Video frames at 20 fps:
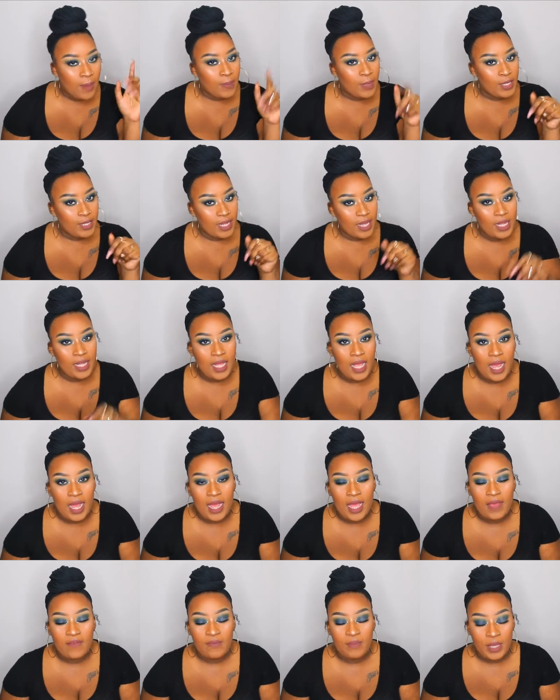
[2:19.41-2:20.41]
but lately I
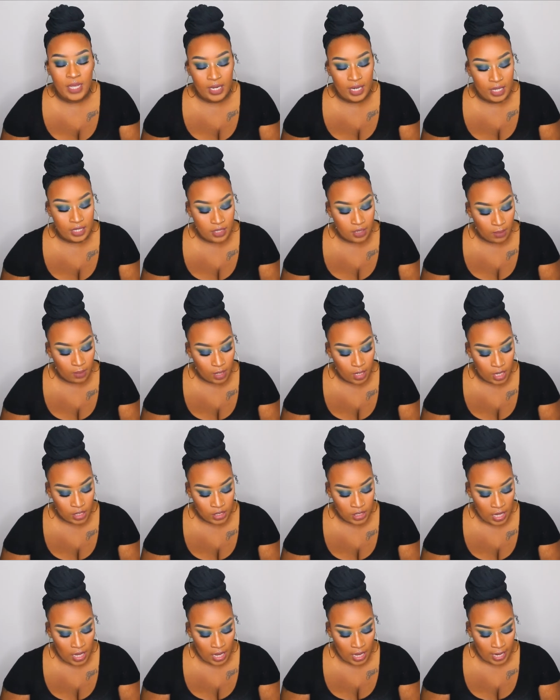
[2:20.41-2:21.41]
have been into
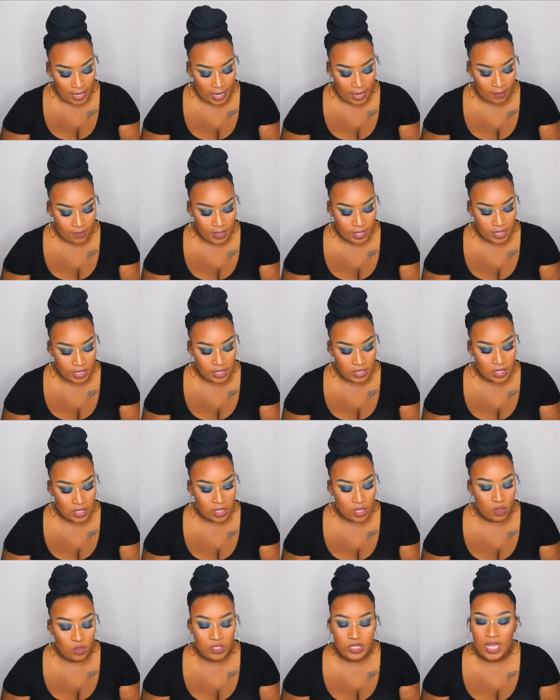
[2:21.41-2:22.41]
blush and I've been into
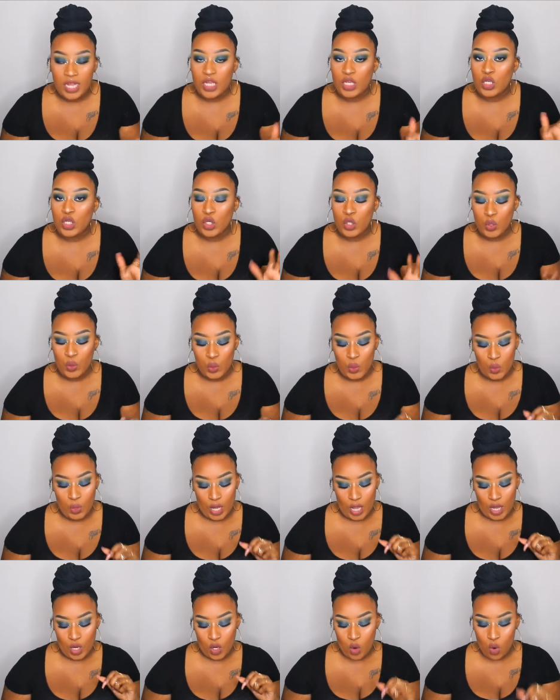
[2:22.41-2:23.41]
those like new
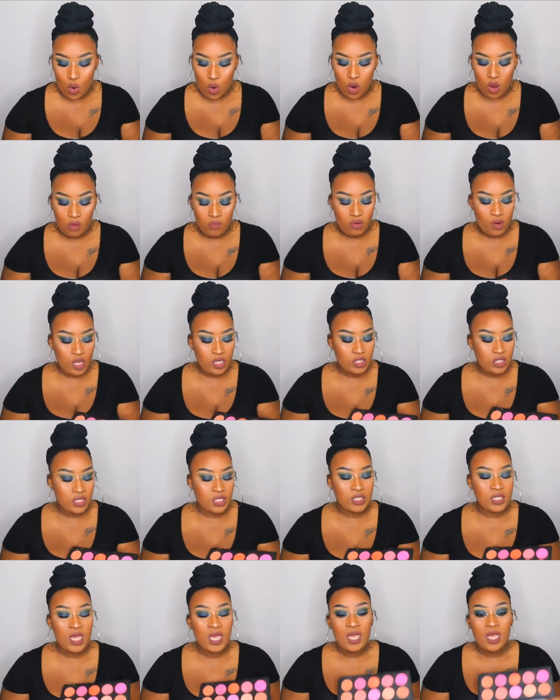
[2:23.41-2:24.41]
like coral brushes.